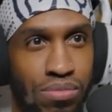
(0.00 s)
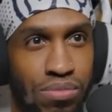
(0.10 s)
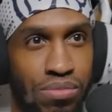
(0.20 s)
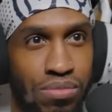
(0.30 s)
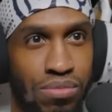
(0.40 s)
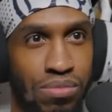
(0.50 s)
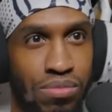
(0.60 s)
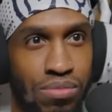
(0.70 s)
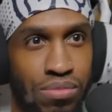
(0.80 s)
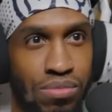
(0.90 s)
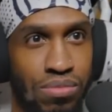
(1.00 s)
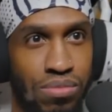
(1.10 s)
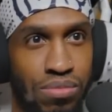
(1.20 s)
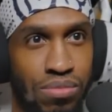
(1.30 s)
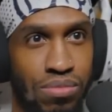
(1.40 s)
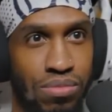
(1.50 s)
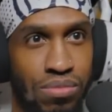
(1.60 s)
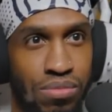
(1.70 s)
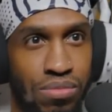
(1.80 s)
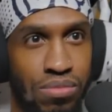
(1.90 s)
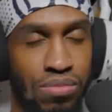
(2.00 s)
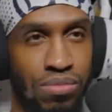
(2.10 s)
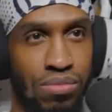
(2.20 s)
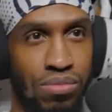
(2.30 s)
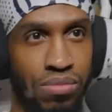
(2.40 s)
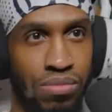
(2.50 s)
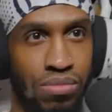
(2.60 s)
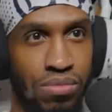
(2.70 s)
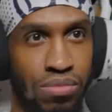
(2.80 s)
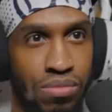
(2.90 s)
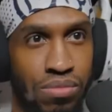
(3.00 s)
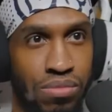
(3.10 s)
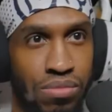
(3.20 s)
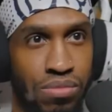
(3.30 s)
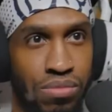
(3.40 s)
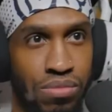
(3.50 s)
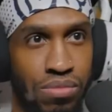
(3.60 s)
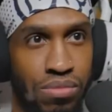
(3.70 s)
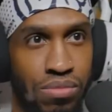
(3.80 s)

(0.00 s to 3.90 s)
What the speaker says: The person shown says nothing.